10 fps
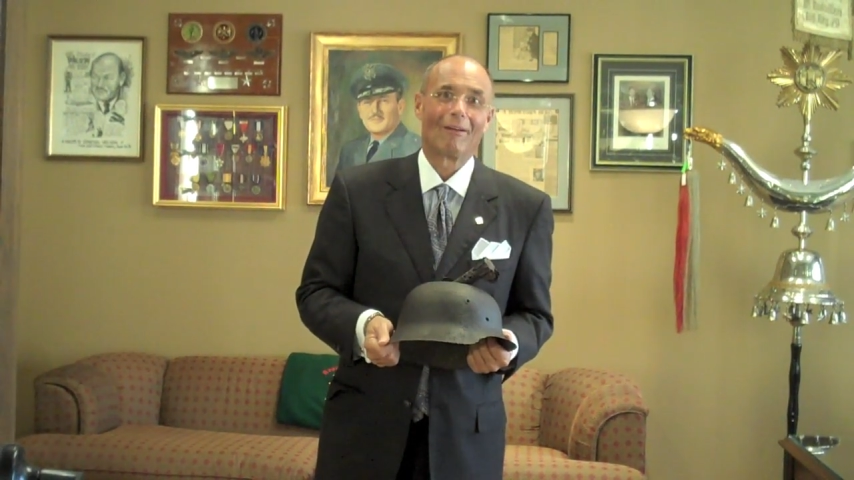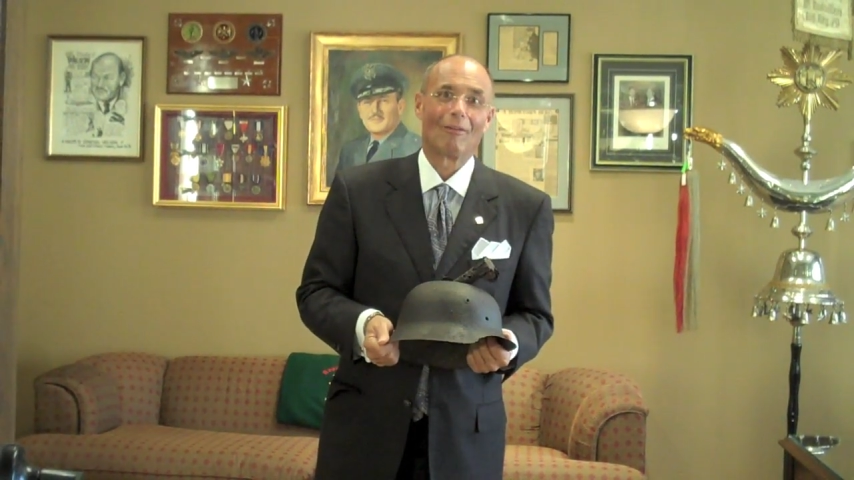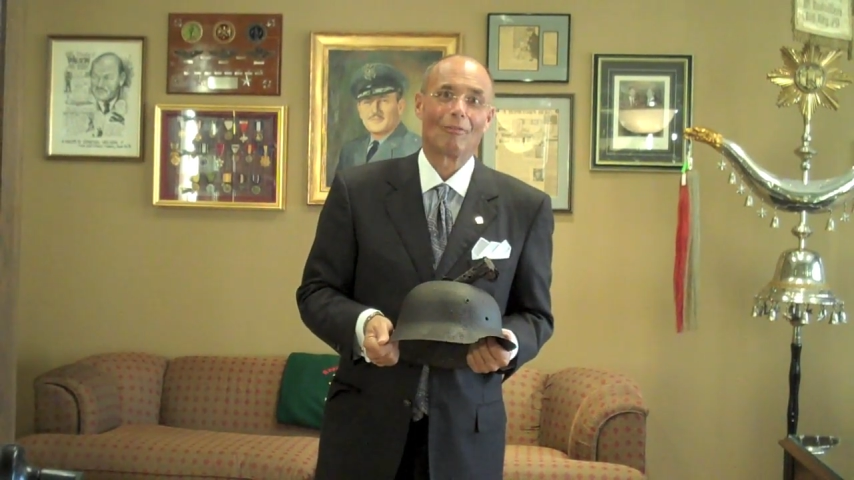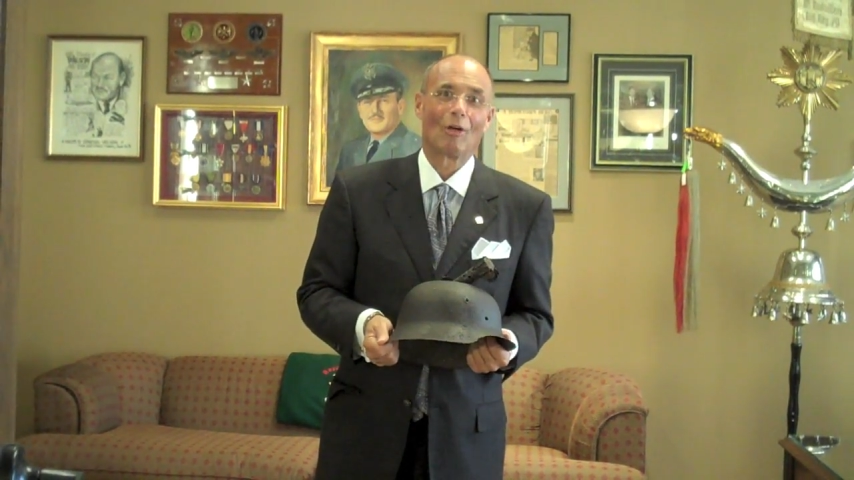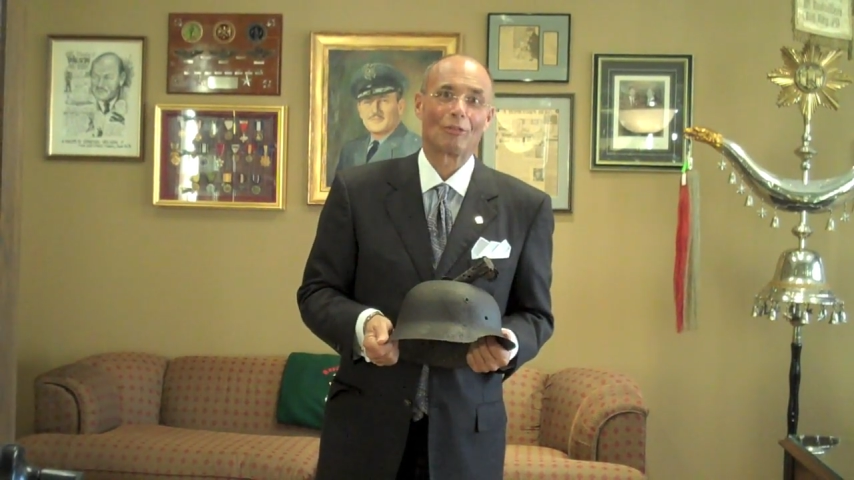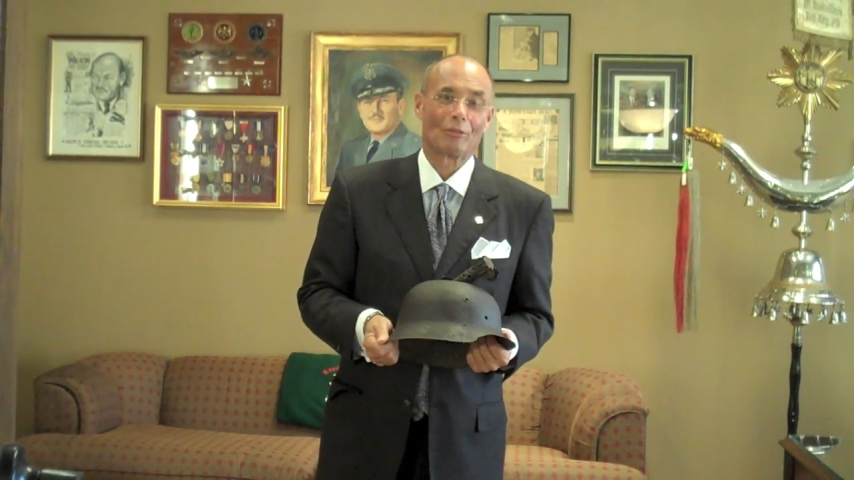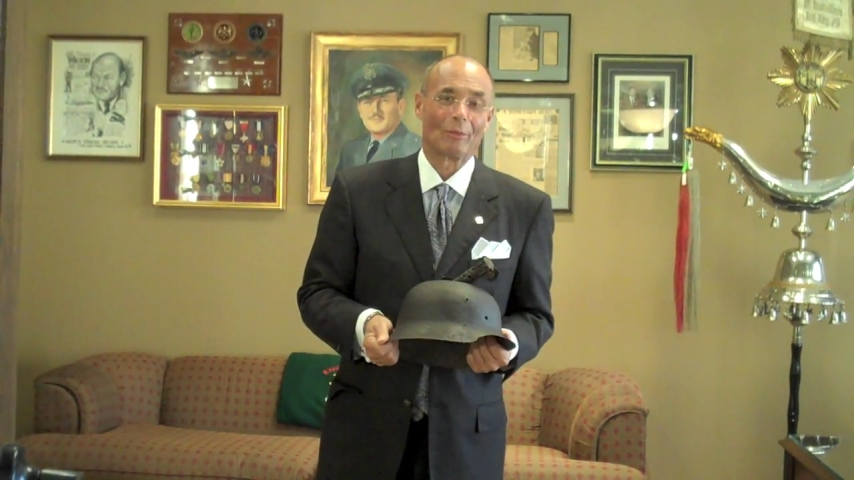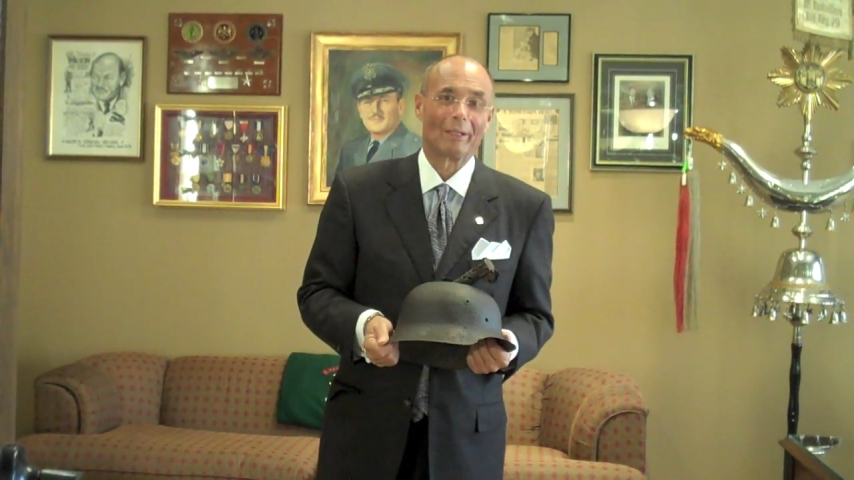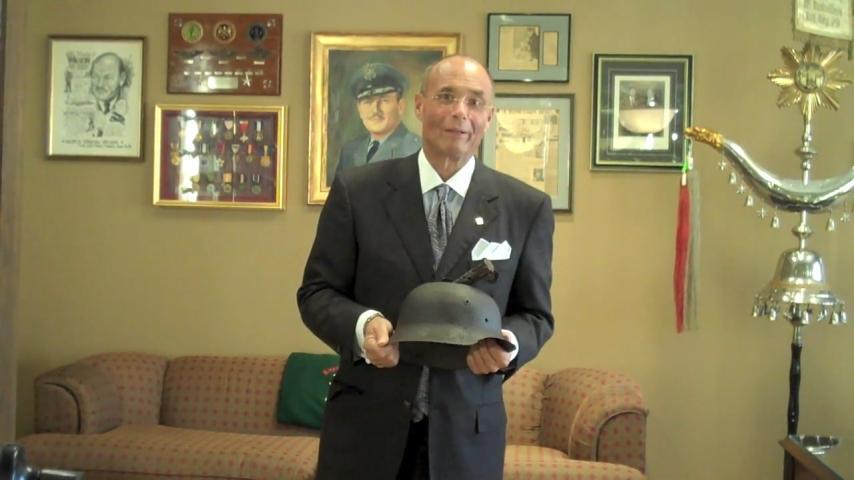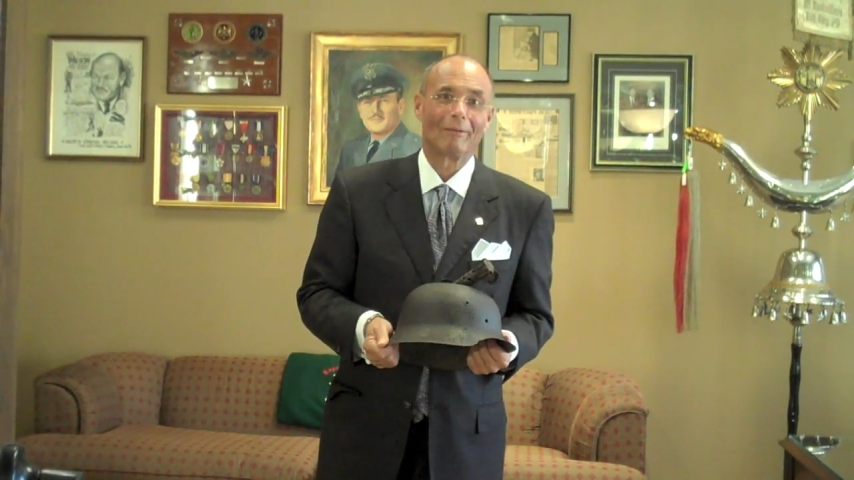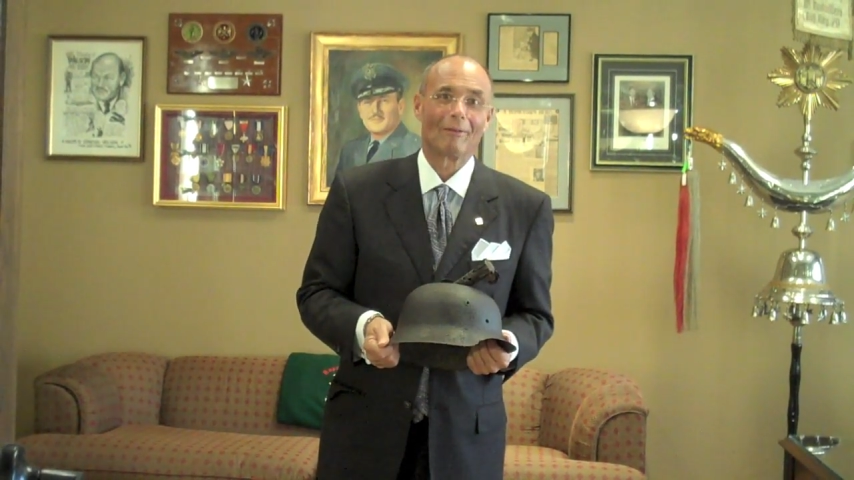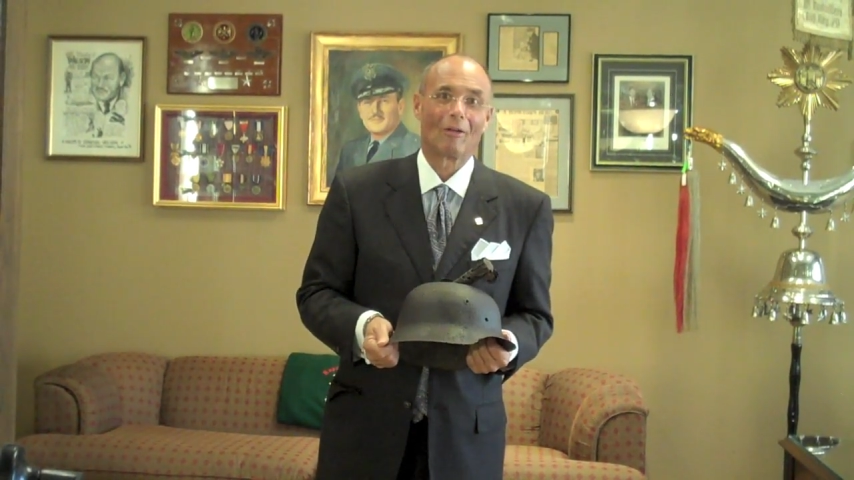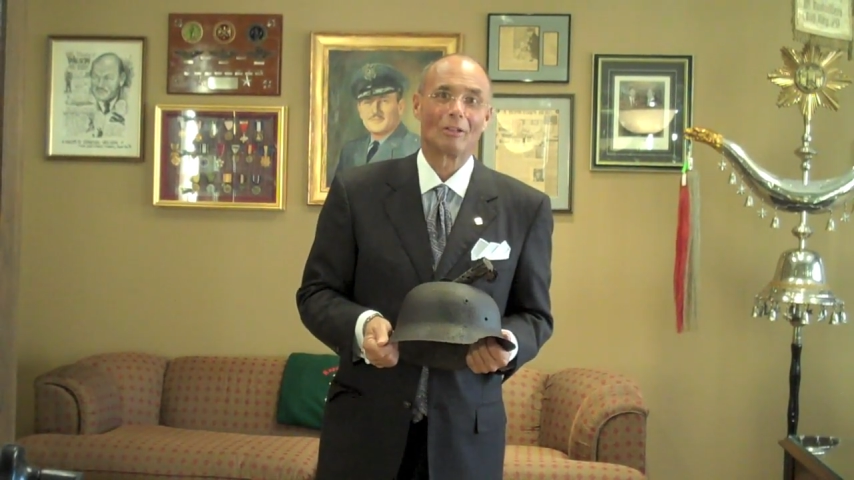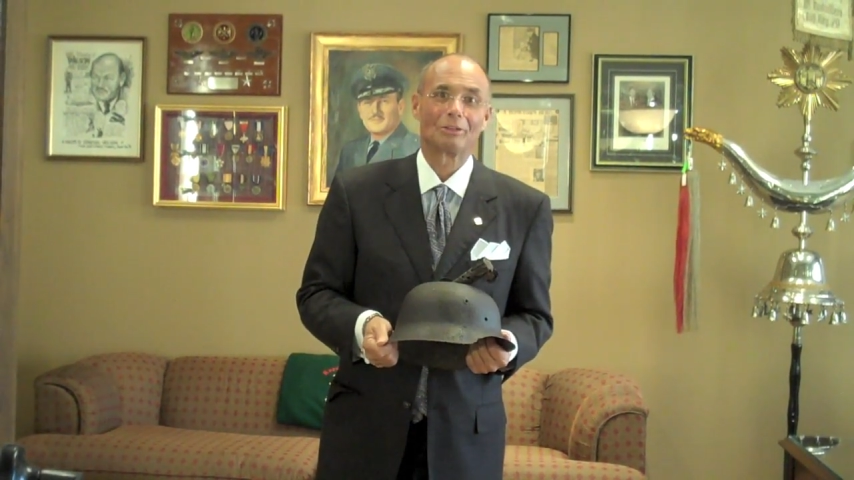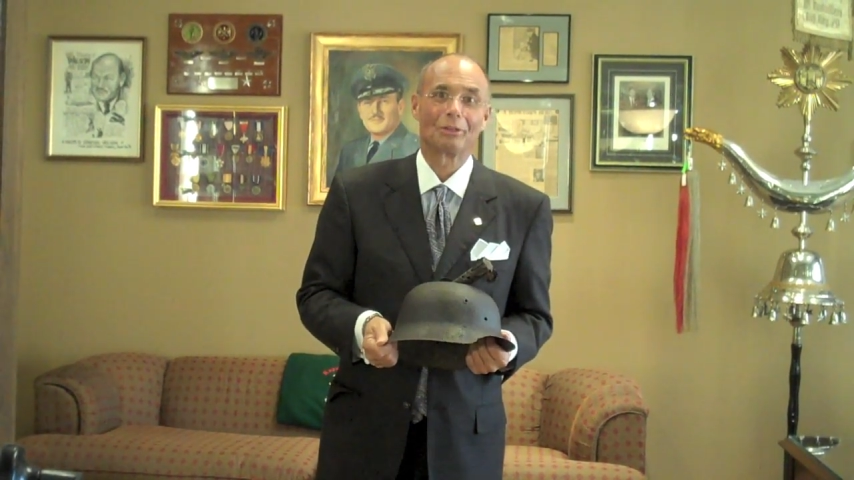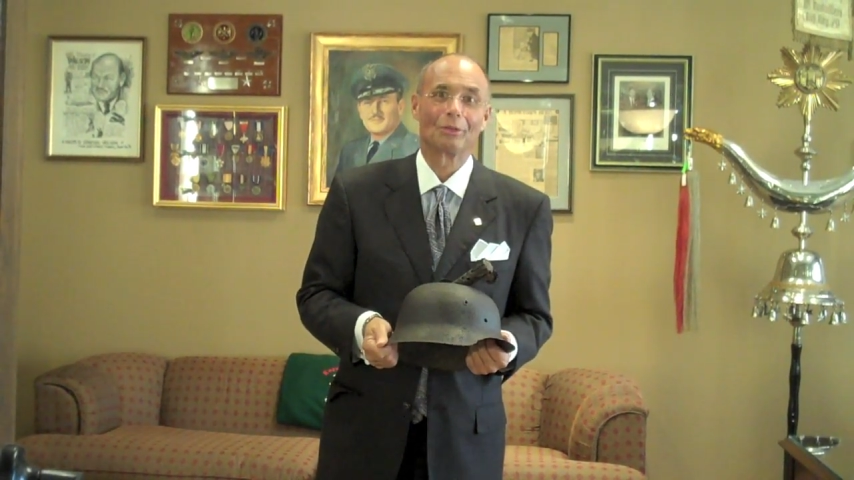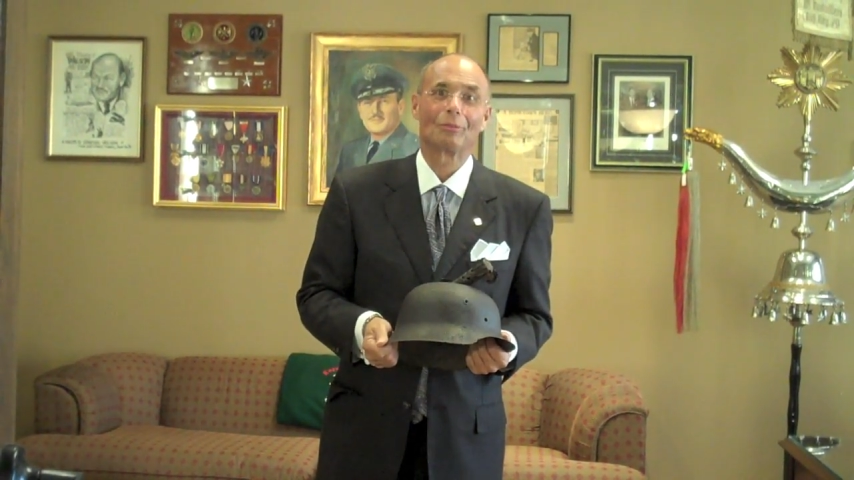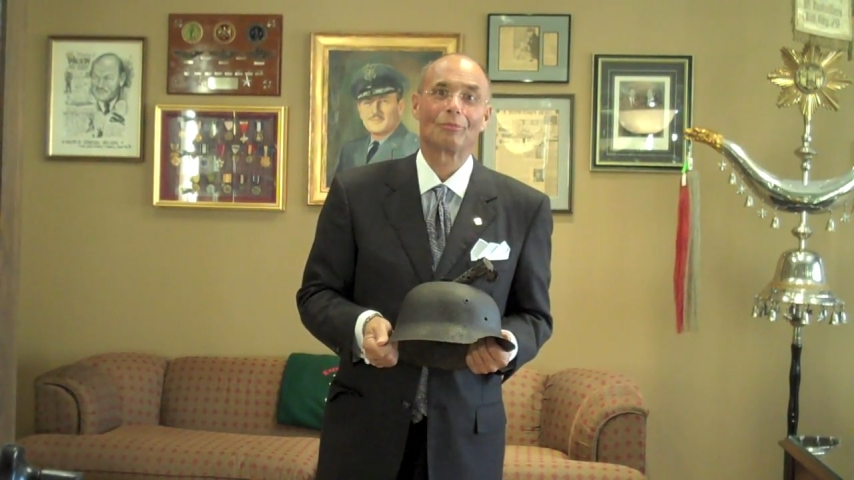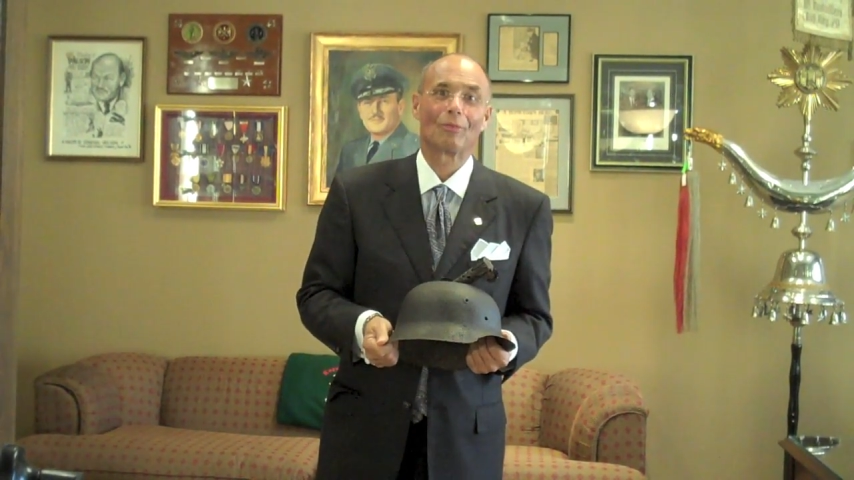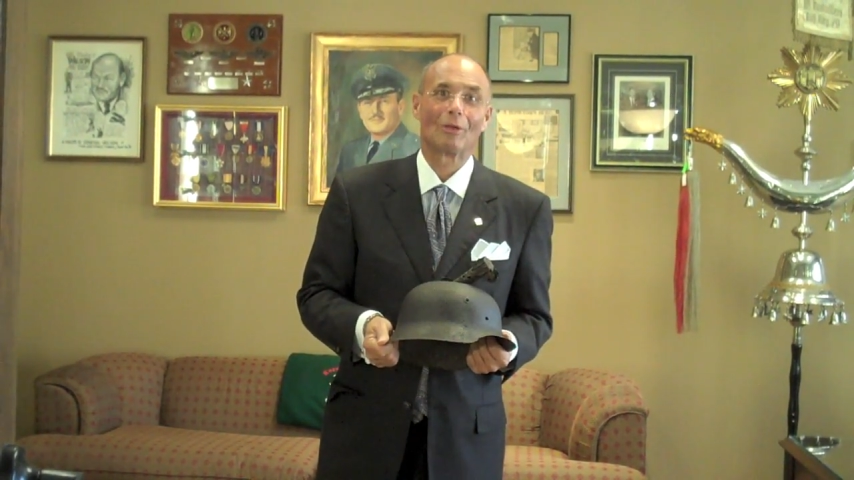of Austria,
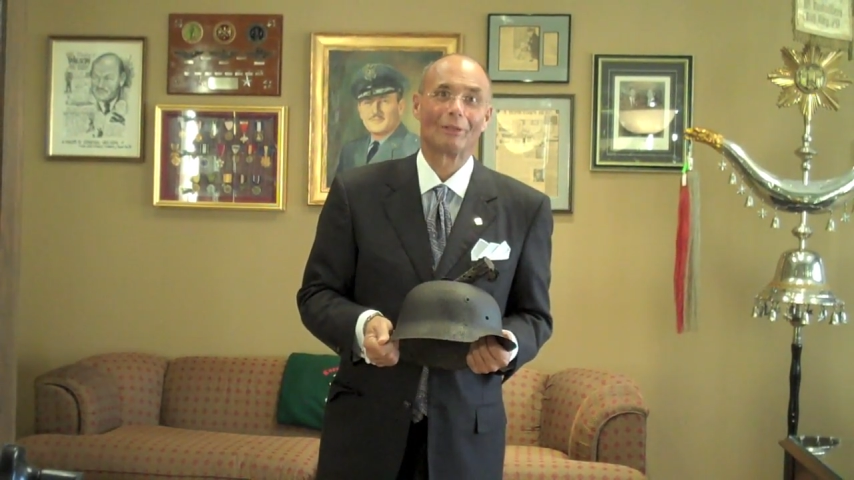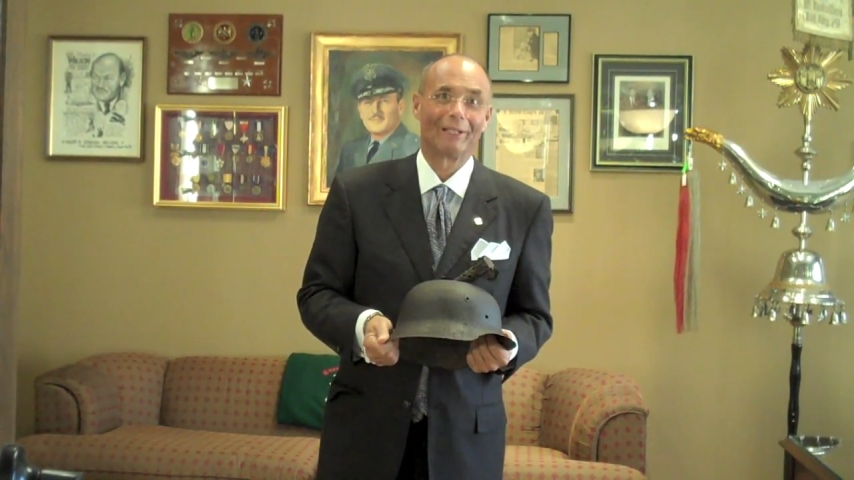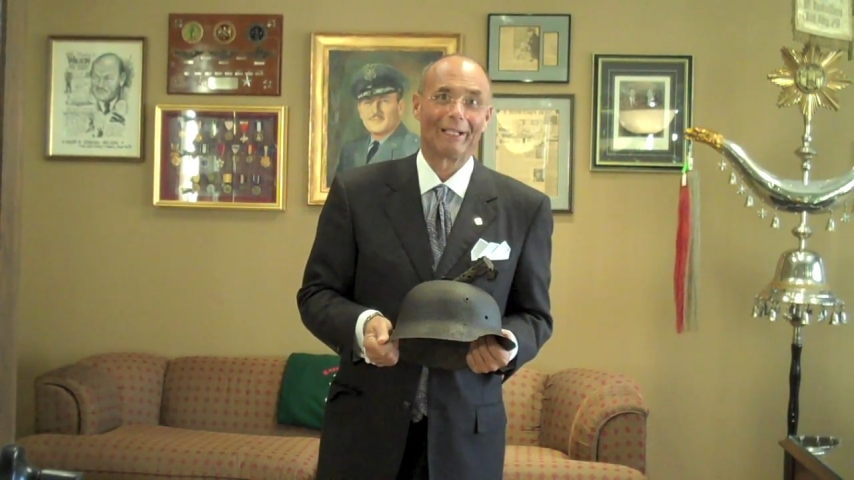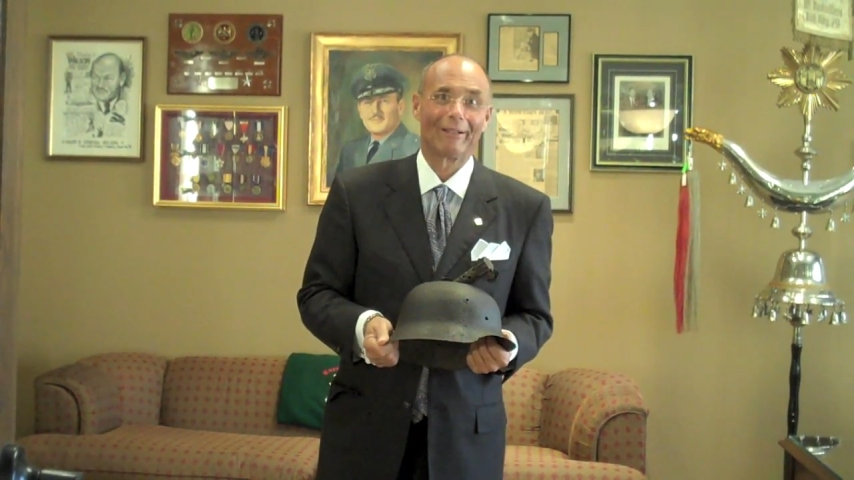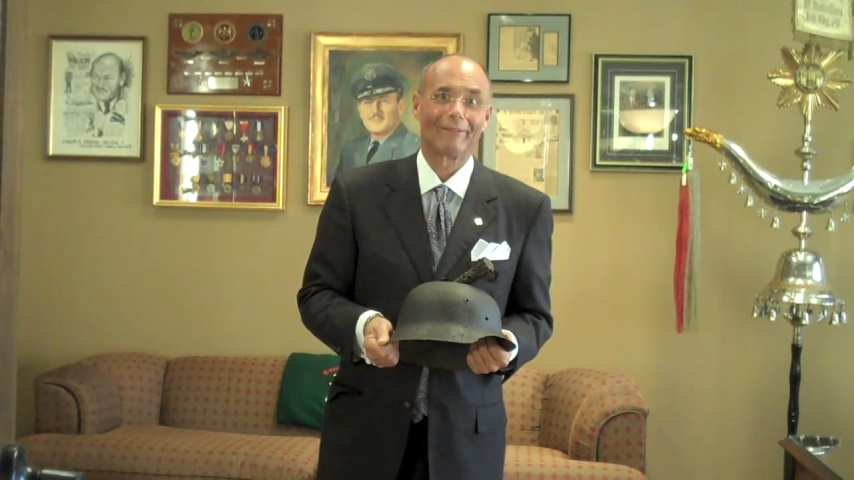Archduke Ferdinand,